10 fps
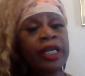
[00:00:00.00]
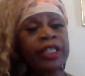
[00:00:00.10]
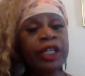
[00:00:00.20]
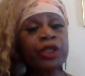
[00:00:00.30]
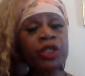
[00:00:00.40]

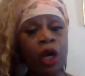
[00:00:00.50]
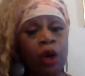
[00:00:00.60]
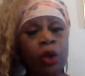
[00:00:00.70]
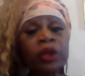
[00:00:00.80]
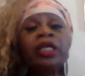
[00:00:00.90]
years
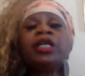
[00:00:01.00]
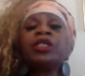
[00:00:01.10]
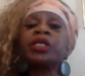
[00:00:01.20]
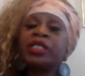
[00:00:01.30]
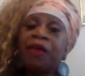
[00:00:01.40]
old
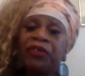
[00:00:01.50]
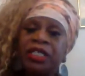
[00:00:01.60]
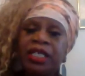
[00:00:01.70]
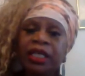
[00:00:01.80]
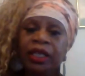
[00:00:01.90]
to
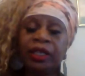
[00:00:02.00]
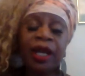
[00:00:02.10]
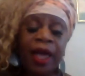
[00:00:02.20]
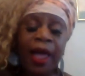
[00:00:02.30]
17.